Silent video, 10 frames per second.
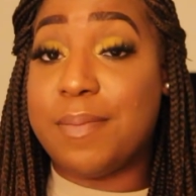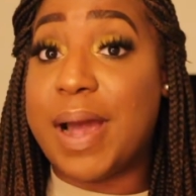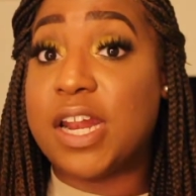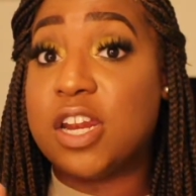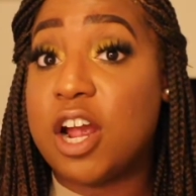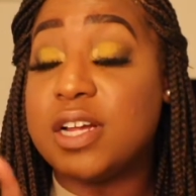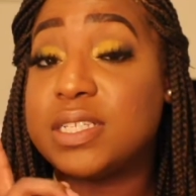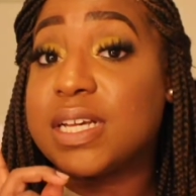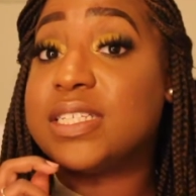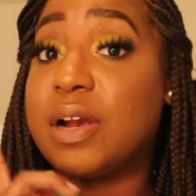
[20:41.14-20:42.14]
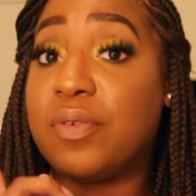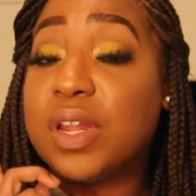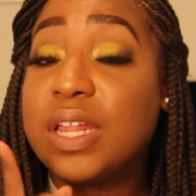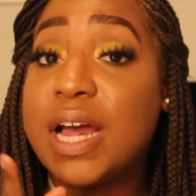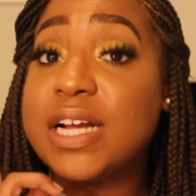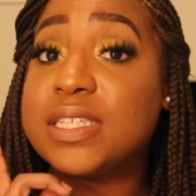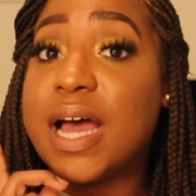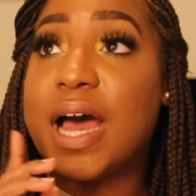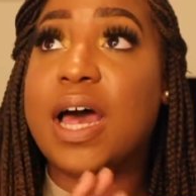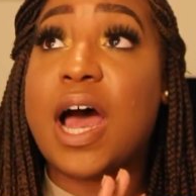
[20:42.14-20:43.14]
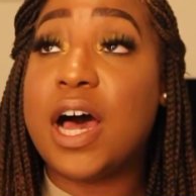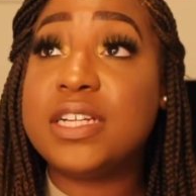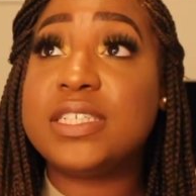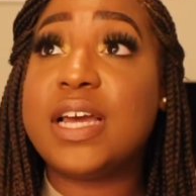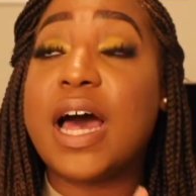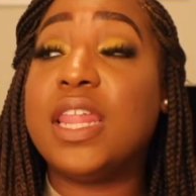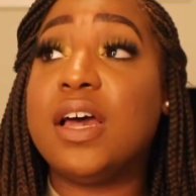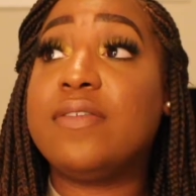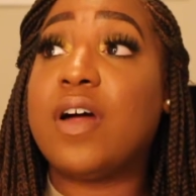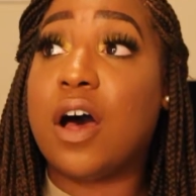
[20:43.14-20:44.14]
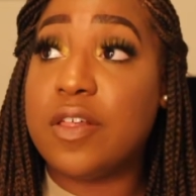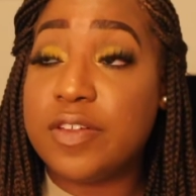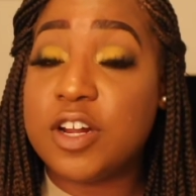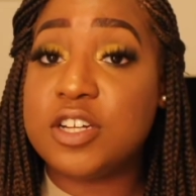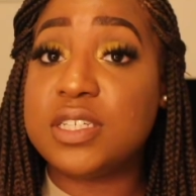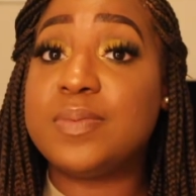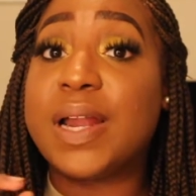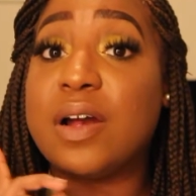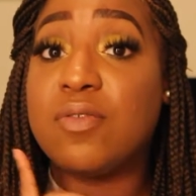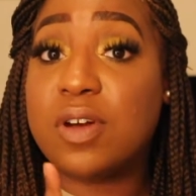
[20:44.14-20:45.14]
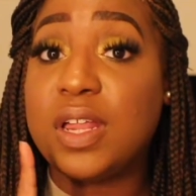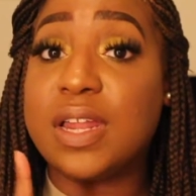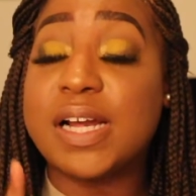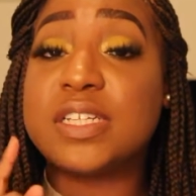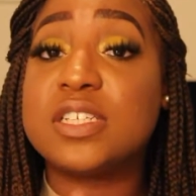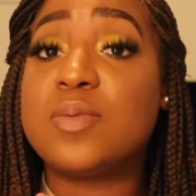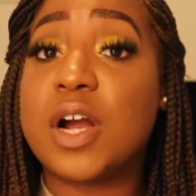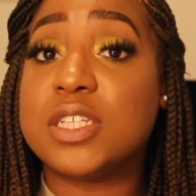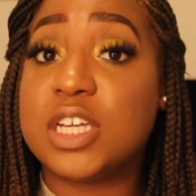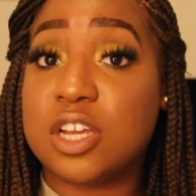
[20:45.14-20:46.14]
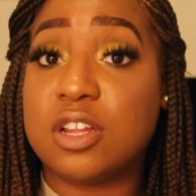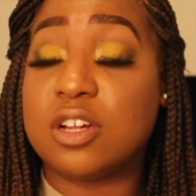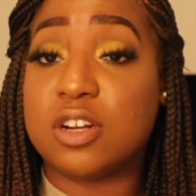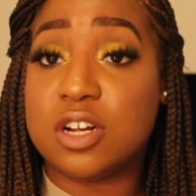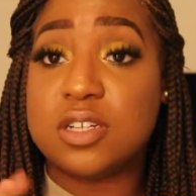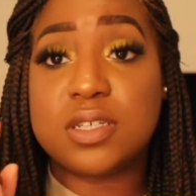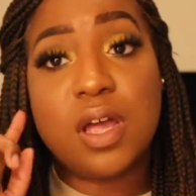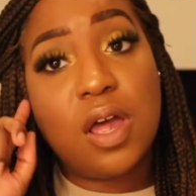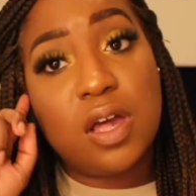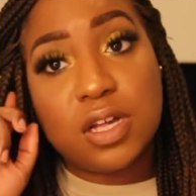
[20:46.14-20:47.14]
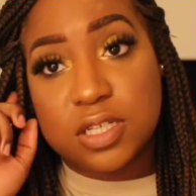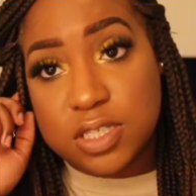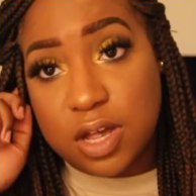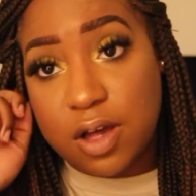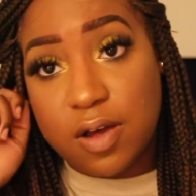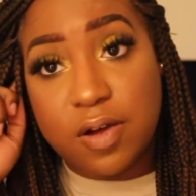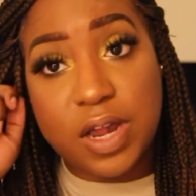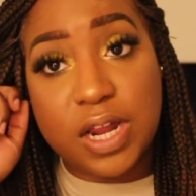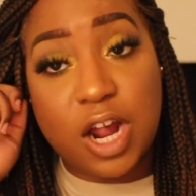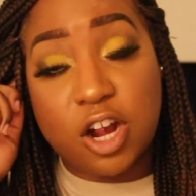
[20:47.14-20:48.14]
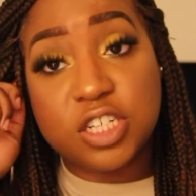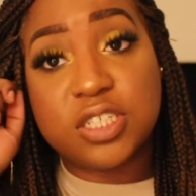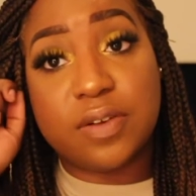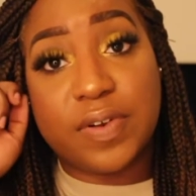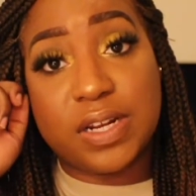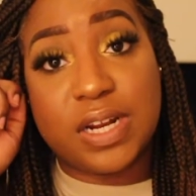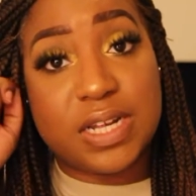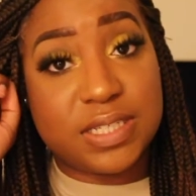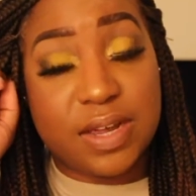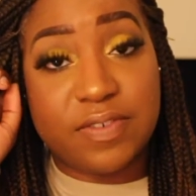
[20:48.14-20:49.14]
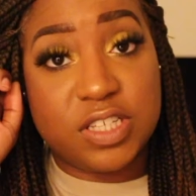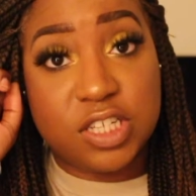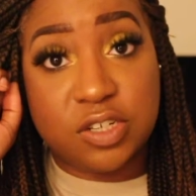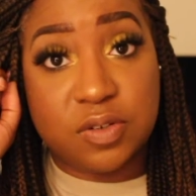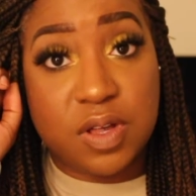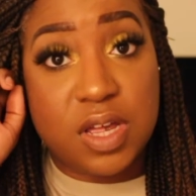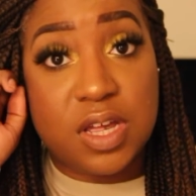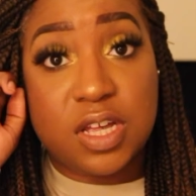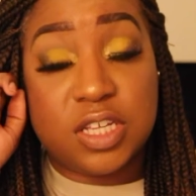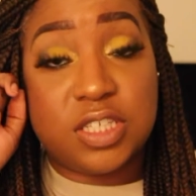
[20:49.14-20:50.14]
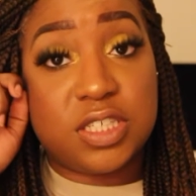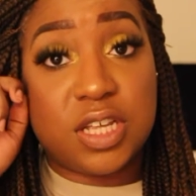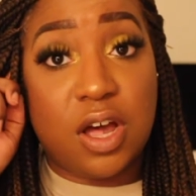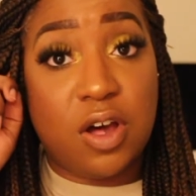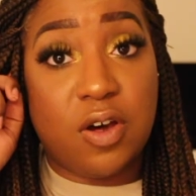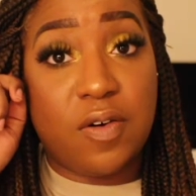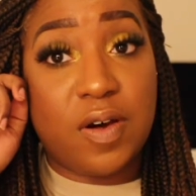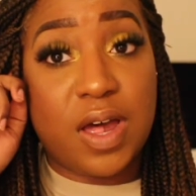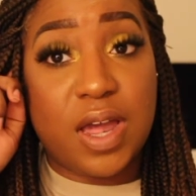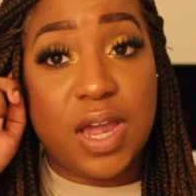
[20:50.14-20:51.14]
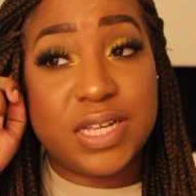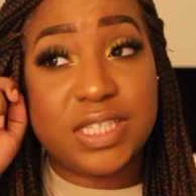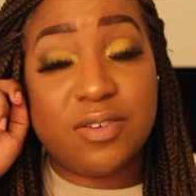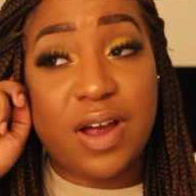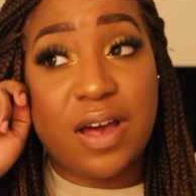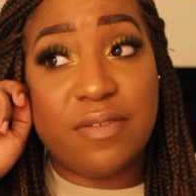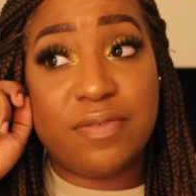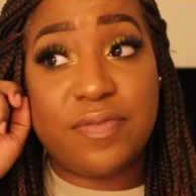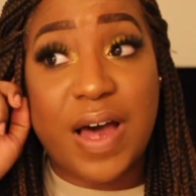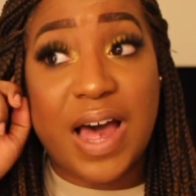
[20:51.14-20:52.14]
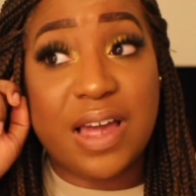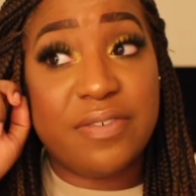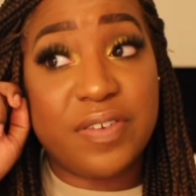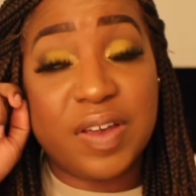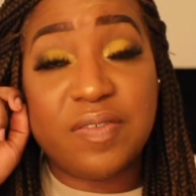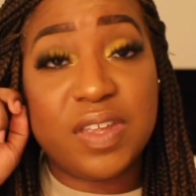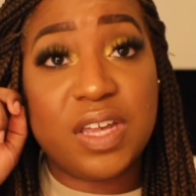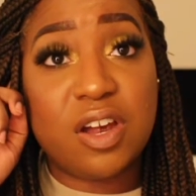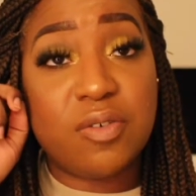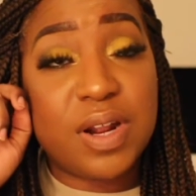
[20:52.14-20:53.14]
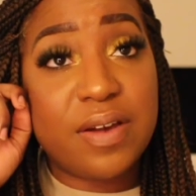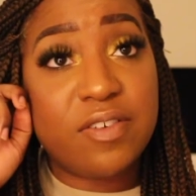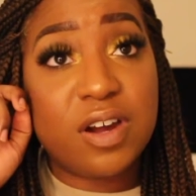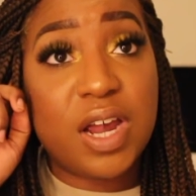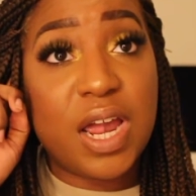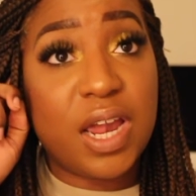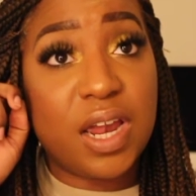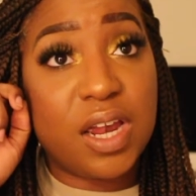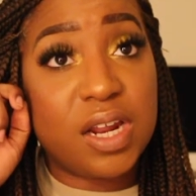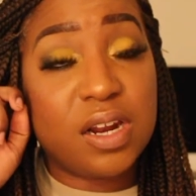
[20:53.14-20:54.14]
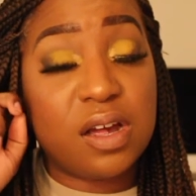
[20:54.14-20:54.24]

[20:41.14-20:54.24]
my nurse, because I really liked, honestly, I loved all the nurses, but I really liked this particular nurse. So, and her shift ended at 7 too. So it's around 5:50 or whatever, and